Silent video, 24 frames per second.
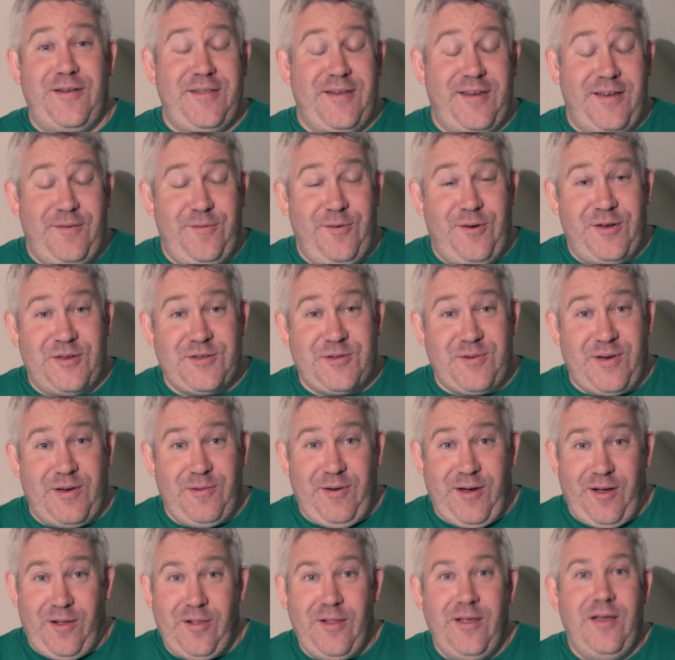I think it works quite
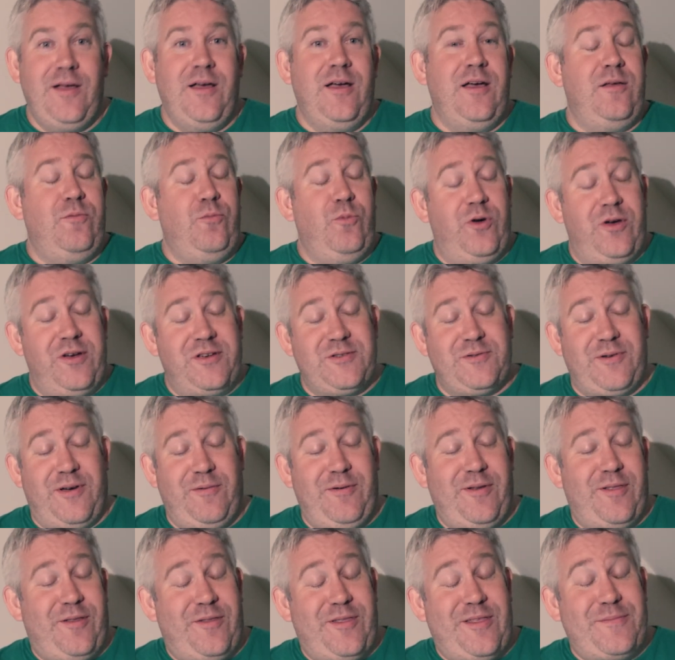well
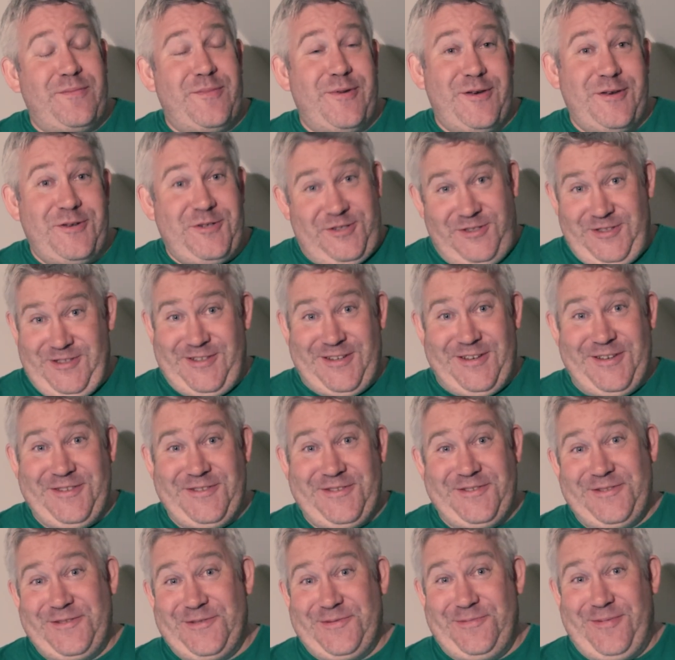on the
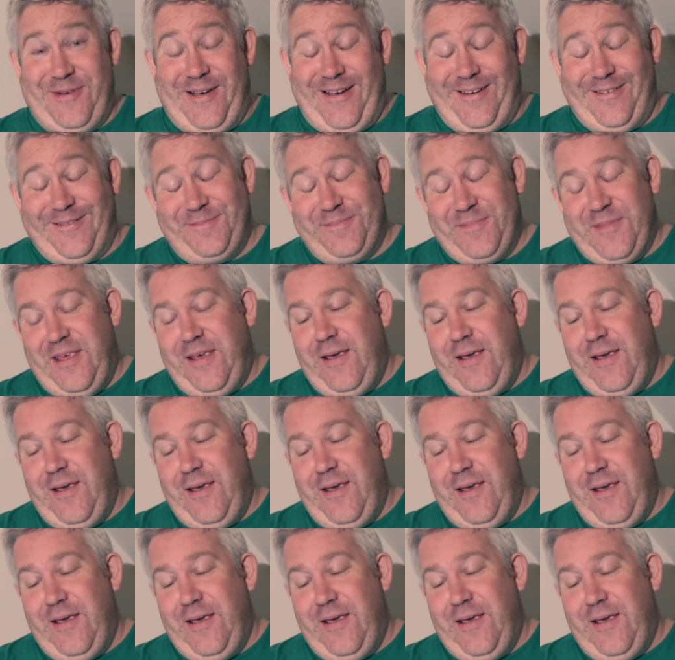merchandise as well.